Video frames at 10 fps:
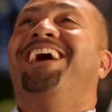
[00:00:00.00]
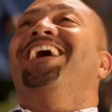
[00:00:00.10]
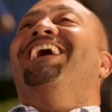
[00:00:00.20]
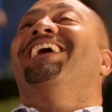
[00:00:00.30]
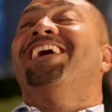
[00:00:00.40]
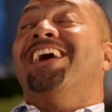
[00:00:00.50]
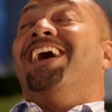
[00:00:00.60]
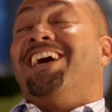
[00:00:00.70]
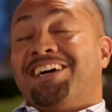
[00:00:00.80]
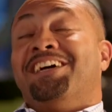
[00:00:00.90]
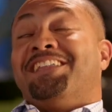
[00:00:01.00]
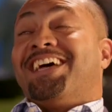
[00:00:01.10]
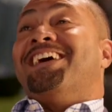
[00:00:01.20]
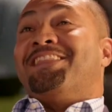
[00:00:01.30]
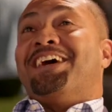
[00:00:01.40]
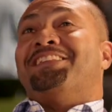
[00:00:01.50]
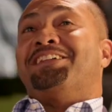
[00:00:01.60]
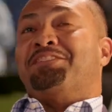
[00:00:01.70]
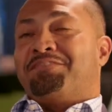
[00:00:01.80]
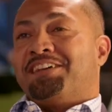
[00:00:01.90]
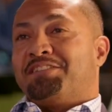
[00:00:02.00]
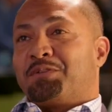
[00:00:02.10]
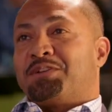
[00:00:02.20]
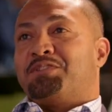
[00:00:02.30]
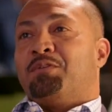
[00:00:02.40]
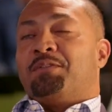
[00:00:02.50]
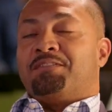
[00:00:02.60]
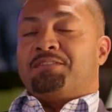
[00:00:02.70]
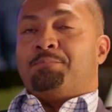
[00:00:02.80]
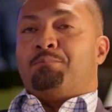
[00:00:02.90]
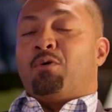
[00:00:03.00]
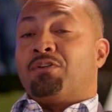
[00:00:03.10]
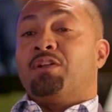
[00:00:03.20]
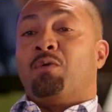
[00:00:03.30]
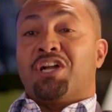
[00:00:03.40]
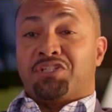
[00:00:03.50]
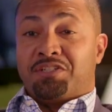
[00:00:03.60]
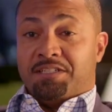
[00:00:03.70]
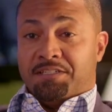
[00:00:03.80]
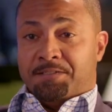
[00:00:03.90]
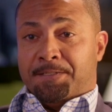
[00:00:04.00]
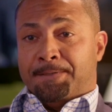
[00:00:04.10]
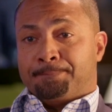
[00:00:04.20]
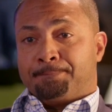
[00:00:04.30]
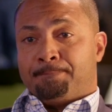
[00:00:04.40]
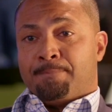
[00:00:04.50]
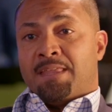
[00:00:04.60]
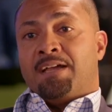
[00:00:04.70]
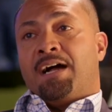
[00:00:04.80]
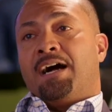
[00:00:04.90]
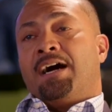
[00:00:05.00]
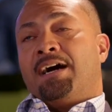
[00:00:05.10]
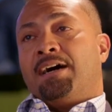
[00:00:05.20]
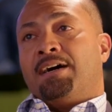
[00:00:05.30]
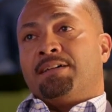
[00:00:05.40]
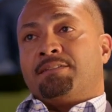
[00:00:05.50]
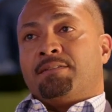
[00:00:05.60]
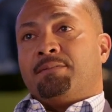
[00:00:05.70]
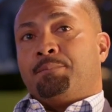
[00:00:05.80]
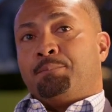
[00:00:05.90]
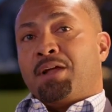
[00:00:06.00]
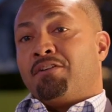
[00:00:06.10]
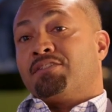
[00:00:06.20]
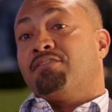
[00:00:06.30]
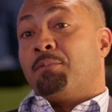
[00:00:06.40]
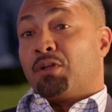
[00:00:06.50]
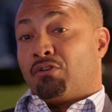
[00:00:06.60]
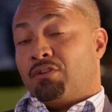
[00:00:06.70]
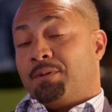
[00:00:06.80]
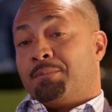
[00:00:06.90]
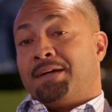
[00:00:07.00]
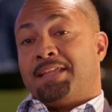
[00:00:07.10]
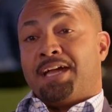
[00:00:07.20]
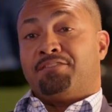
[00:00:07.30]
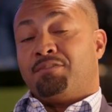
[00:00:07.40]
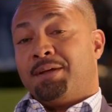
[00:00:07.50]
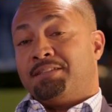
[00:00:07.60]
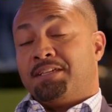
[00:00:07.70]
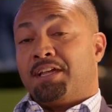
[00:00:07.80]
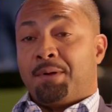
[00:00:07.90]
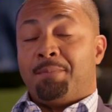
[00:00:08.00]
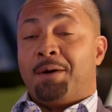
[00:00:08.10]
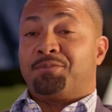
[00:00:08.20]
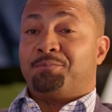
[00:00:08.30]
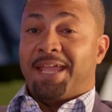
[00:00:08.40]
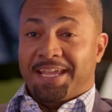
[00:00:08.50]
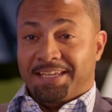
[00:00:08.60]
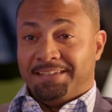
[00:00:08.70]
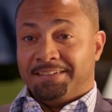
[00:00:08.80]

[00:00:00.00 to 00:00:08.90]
uh, that, that, that's a fascinating question. So born in Washington, D.C. Mm-hmm. Uh, parents are from the Caribbean. My dad is from Antigua, my mom is from Haiti.